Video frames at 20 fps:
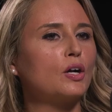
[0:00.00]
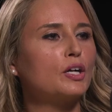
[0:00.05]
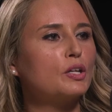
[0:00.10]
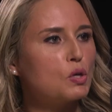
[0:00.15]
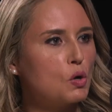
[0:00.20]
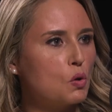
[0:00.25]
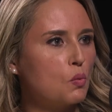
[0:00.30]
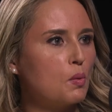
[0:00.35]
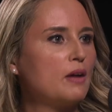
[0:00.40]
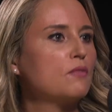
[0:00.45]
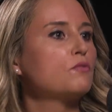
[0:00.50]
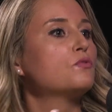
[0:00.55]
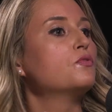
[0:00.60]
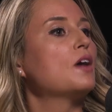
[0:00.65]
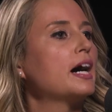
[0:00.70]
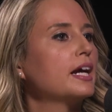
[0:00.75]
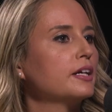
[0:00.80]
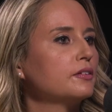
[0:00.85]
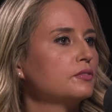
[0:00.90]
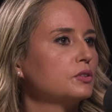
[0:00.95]
article went
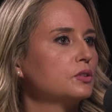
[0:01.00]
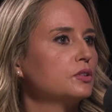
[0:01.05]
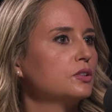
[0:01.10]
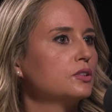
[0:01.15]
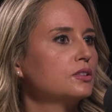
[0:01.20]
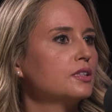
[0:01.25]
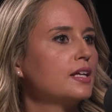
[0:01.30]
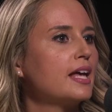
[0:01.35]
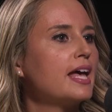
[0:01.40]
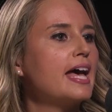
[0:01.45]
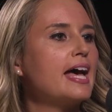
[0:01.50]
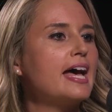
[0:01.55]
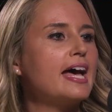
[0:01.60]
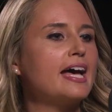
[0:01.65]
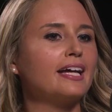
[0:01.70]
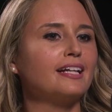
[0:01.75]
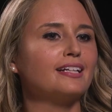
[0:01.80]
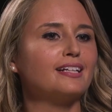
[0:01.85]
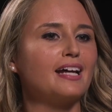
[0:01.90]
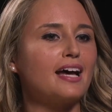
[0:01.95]
viral,
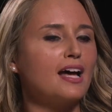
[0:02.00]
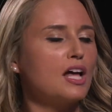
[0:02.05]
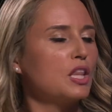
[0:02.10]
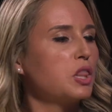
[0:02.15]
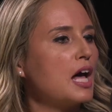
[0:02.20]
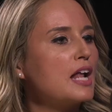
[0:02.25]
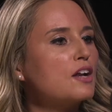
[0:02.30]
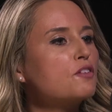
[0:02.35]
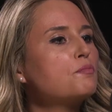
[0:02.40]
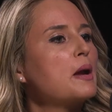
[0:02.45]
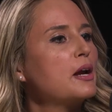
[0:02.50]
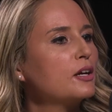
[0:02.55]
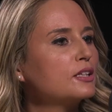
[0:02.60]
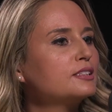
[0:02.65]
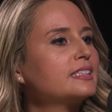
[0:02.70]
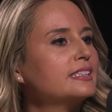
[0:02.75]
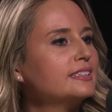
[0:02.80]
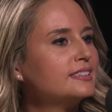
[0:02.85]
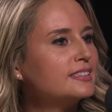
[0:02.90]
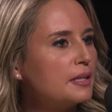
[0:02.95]
and a lot of
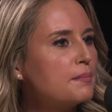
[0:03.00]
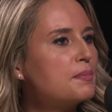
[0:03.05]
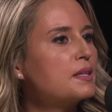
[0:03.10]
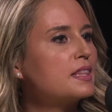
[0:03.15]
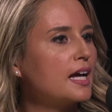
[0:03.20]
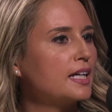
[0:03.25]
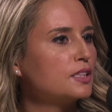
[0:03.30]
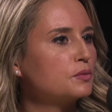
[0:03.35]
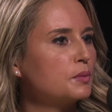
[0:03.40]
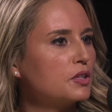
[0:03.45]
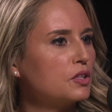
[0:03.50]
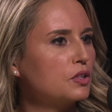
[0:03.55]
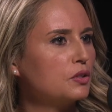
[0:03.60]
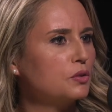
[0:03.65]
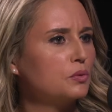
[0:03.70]
parents can sympathize with